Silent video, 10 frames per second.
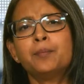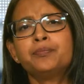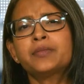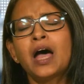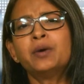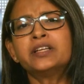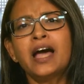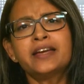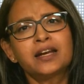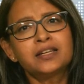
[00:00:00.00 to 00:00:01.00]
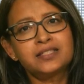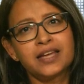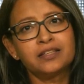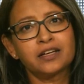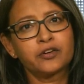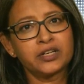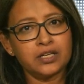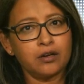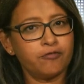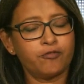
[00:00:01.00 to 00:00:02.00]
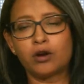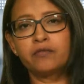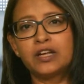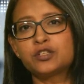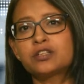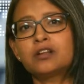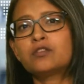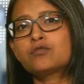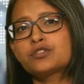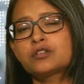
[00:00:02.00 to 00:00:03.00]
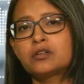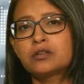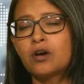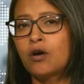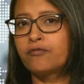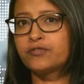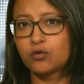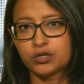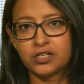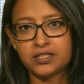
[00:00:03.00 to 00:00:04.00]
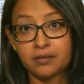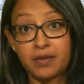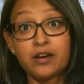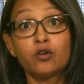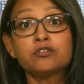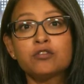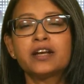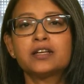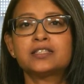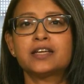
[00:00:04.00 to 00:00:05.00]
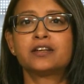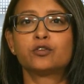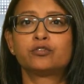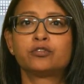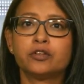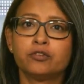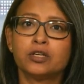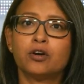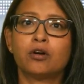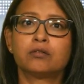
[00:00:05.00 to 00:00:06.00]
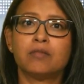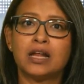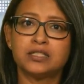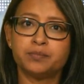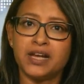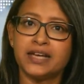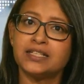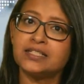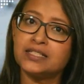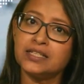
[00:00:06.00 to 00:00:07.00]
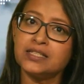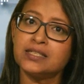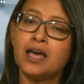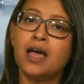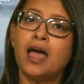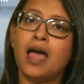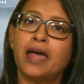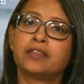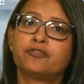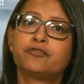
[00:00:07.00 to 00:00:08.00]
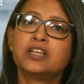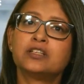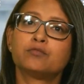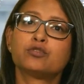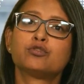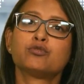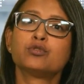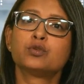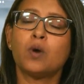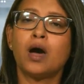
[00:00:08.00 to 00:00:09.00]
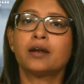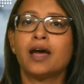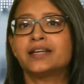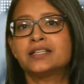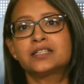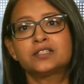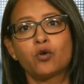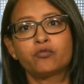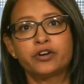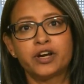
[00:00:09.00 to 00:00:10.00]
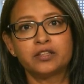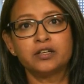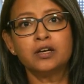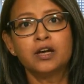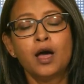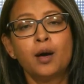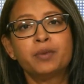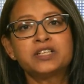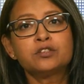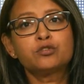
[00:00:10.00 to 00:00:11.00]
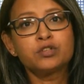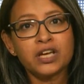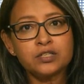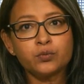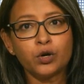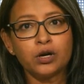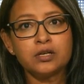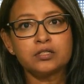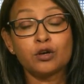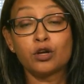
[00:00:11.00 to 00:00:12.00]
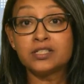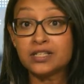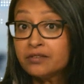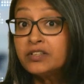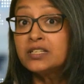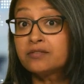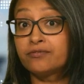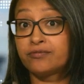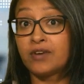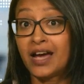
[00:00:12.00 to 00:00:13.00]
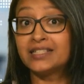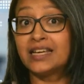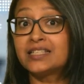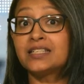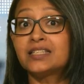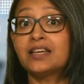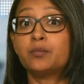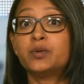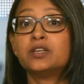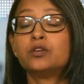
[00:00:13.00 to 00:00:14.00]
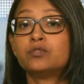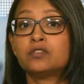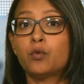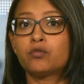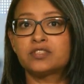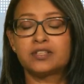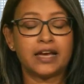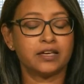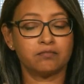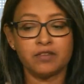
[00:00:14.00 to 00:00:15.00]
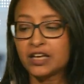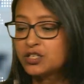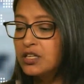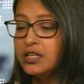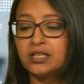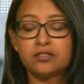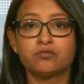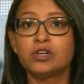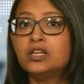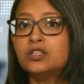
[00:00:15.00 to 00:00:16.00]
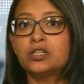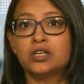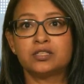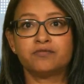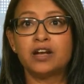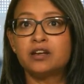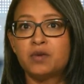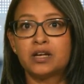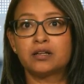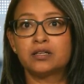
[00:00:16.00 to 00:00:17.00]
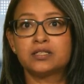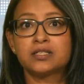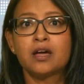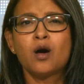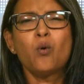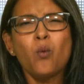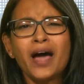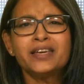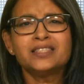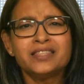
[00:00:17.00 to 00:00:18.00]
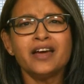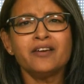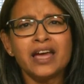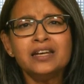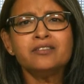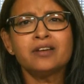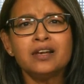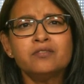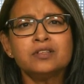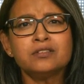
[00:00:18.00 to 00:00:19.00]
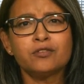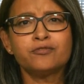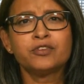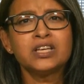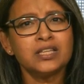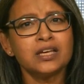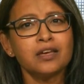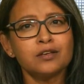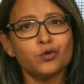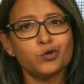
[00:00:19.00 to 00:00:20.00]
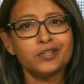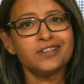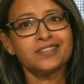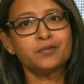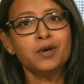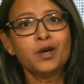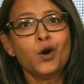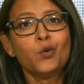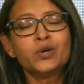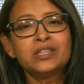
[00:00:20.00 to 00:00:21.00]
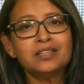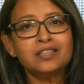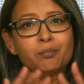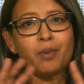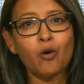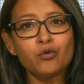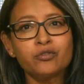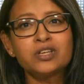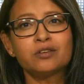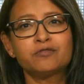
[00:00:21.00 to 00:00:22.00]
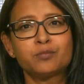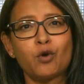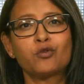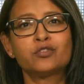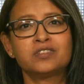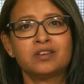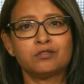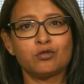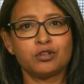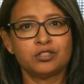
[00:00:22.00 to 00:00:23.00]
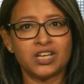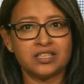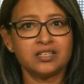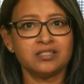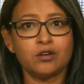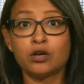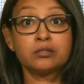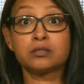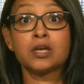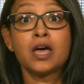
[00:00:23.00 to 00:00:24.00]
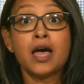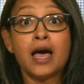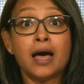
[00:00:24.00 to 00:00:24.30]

Amartya, I understand the critique of conventional notion of socialism. I also understand your theory on multiple identities and the freedom to choose one identity over another. But in today's world, conservative identities are being used the most, like nationalist, religious, fundamentalist. Why? Is there any relevance of rethinking socialism within the boundaries of democracy and social justice? Because